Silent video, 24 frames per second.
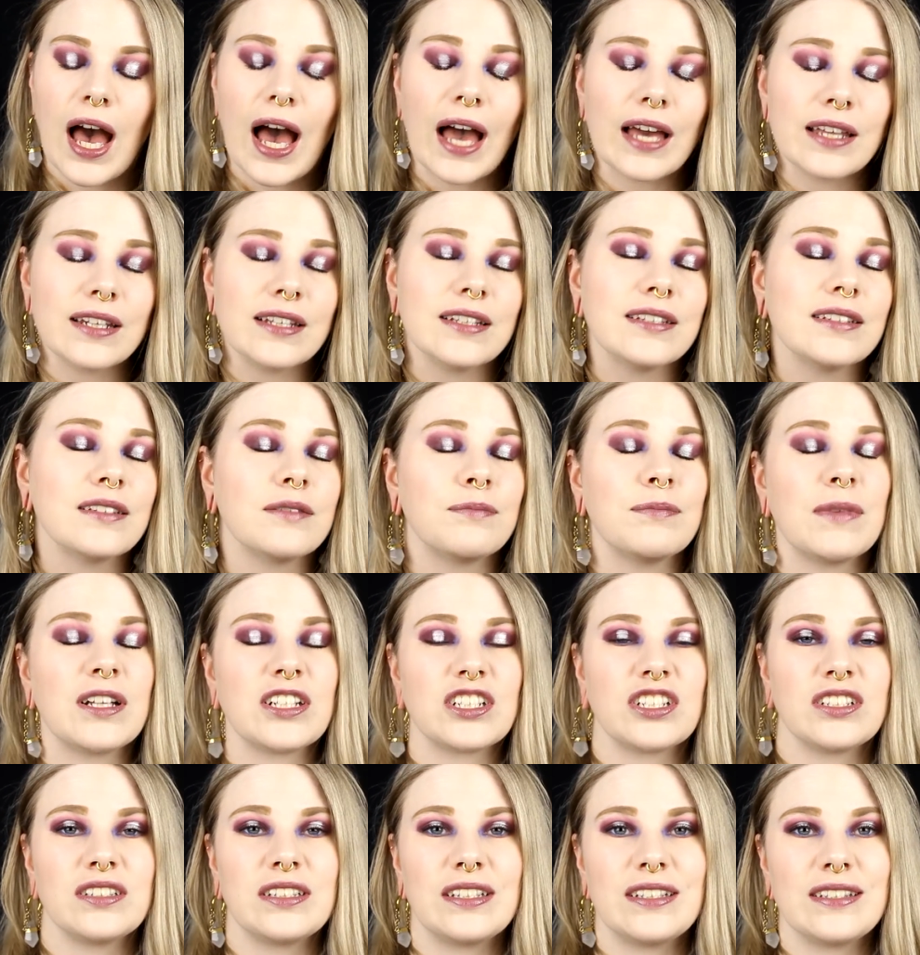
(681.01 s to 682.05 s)
I didn't
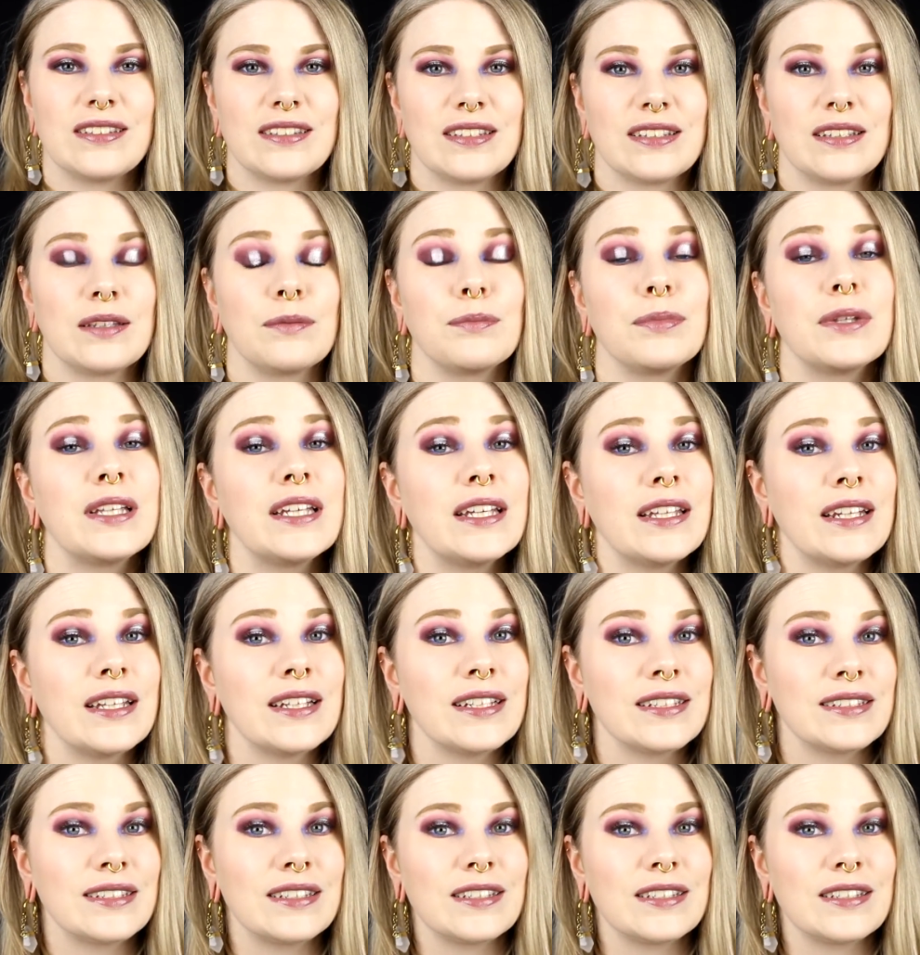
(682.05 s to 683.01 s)
mention this in the beginning,